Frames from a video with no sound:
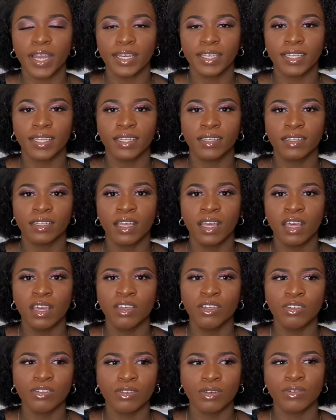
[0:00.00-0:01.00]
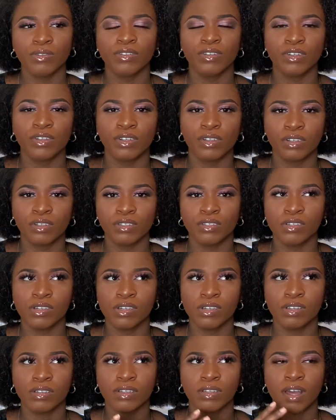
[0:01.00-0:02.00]
than, you know, the
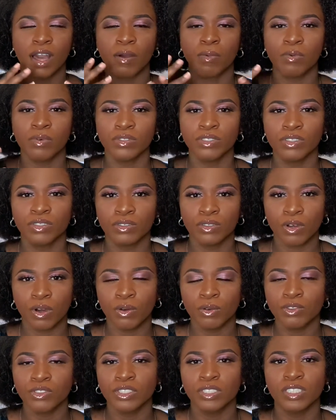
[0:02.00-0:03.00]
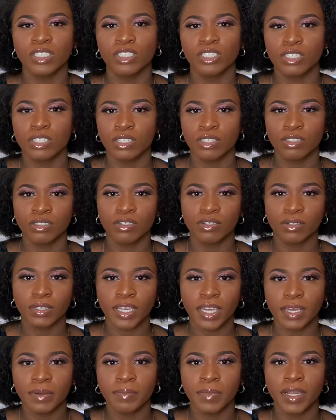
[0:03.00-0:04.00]
old traditions, you know,
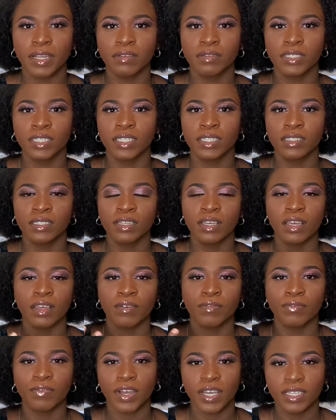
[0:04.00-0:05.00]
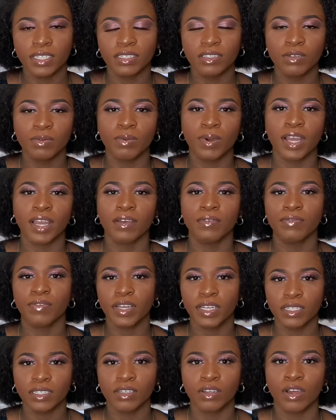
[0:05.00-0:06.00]
getting married, finding a wife,
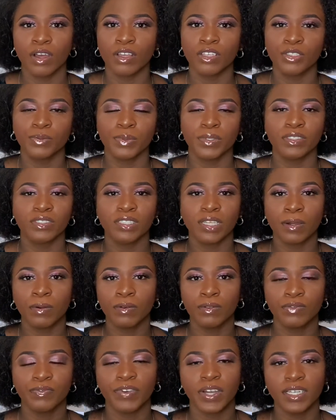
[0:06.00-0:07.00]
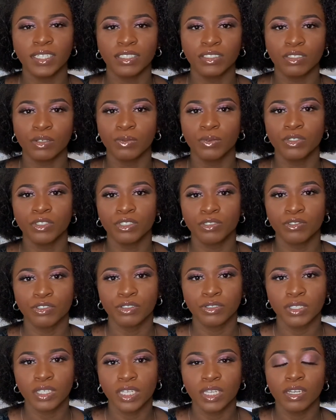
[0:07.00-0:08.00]
finding a husband, finding someone you
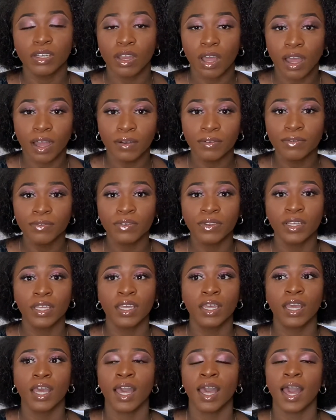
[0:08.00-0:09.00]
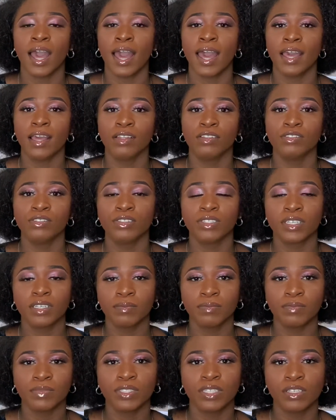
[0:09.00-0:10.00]
truly love and you
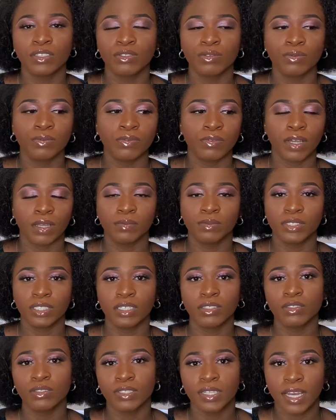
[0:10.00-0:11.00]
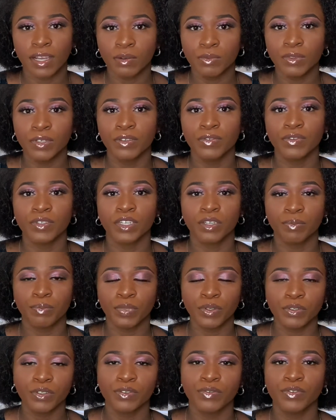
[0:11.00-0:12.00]
can settle down with, you can
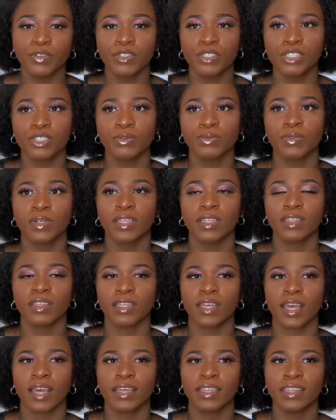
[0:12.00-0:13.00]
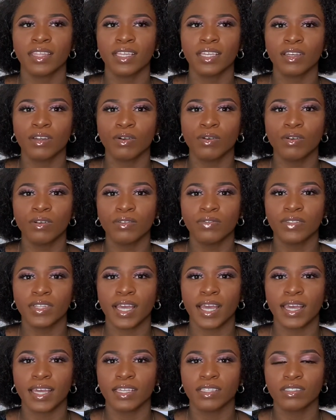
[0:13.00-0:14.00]
build a future with. I think all of
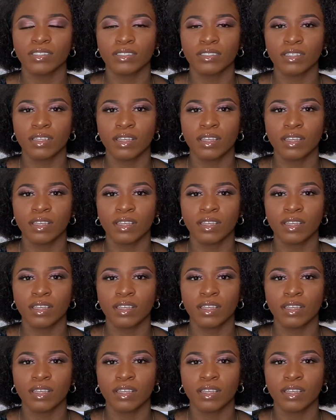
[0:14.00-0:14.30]
that is,